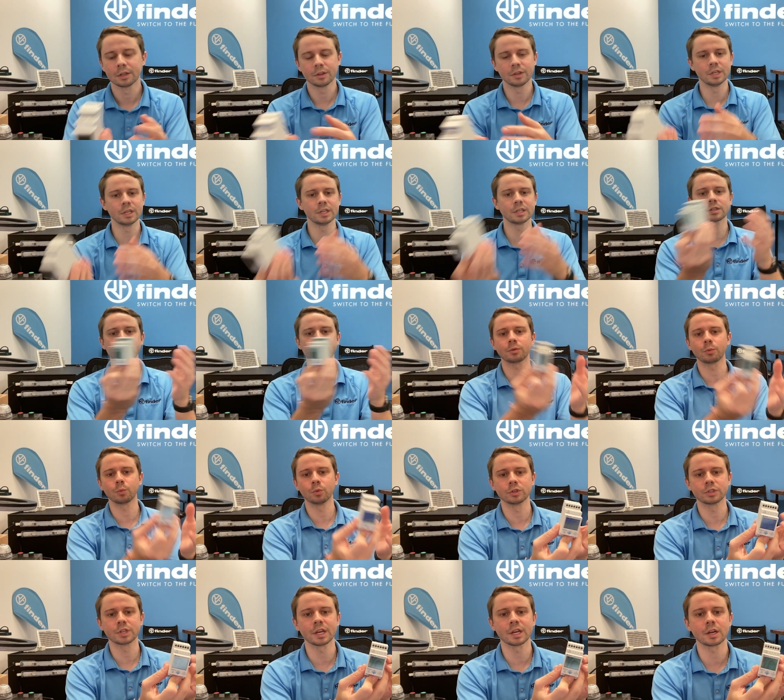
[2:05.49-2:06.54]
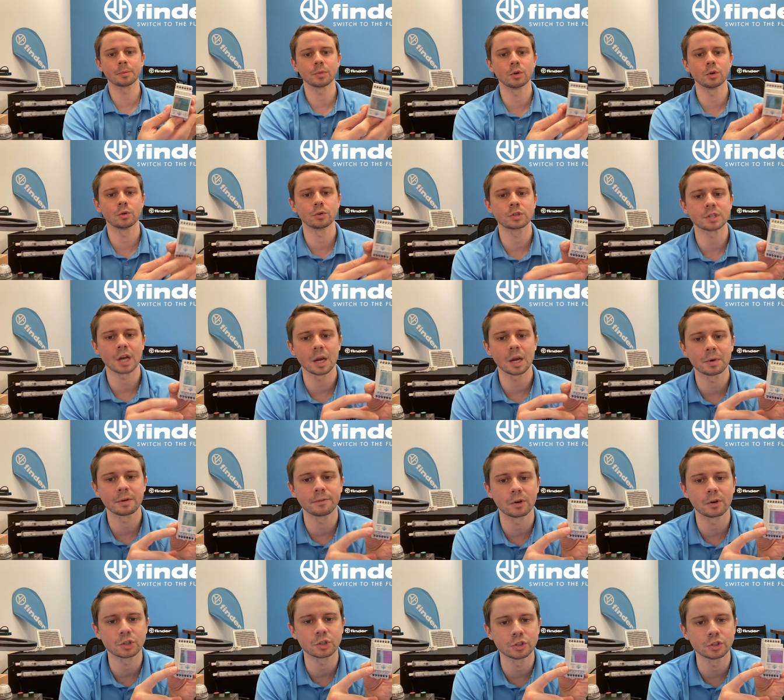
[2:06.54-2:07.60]
These will take up those timing
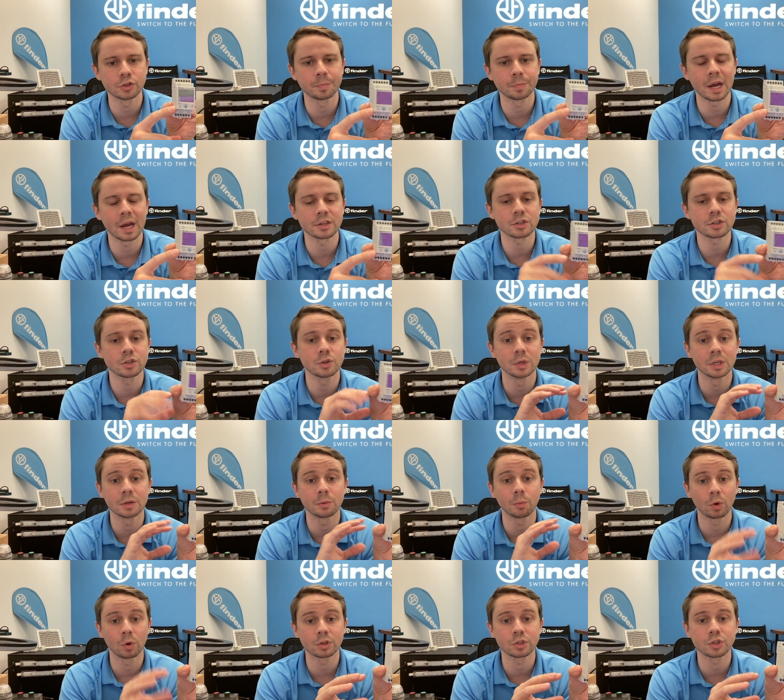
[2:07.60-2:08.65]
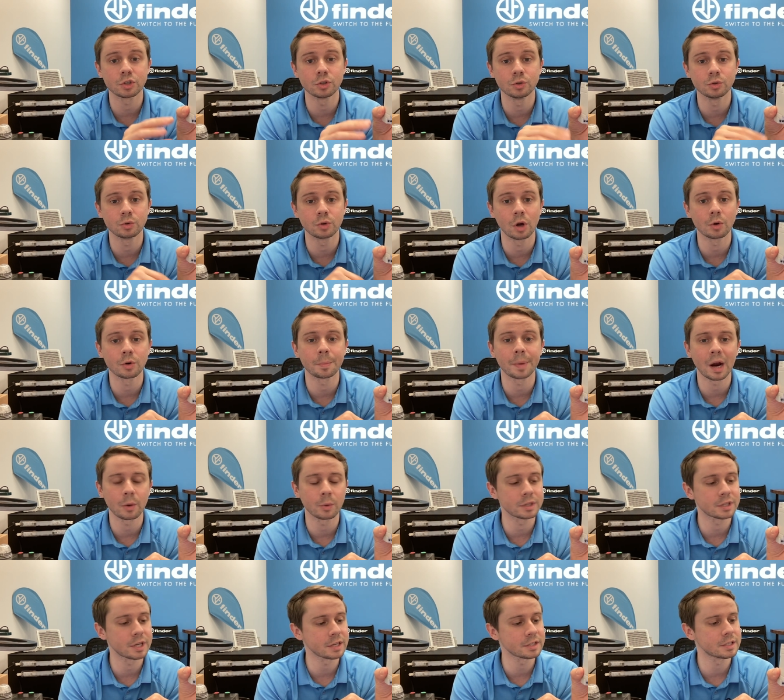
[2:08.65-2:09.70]
functions you've passed to it once you go to
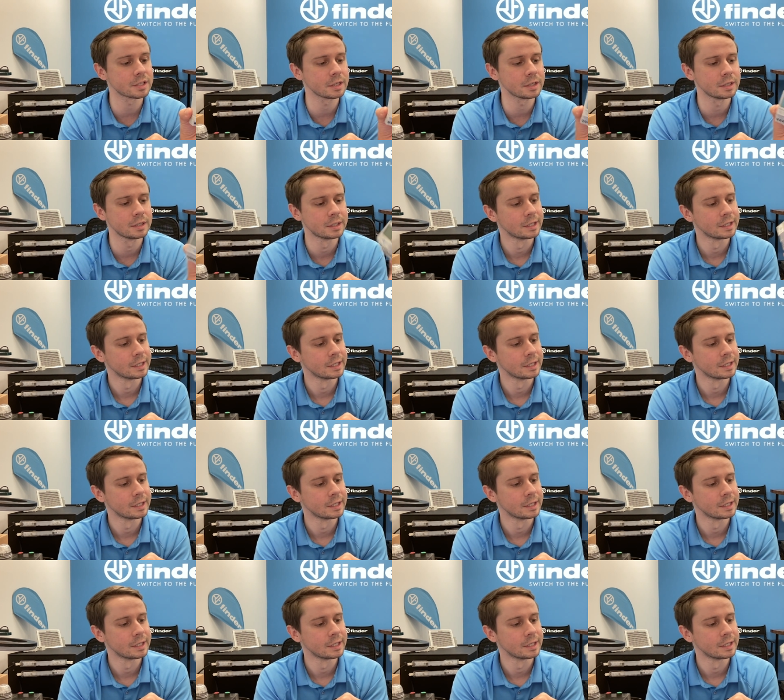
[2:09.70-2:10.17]
powered testing.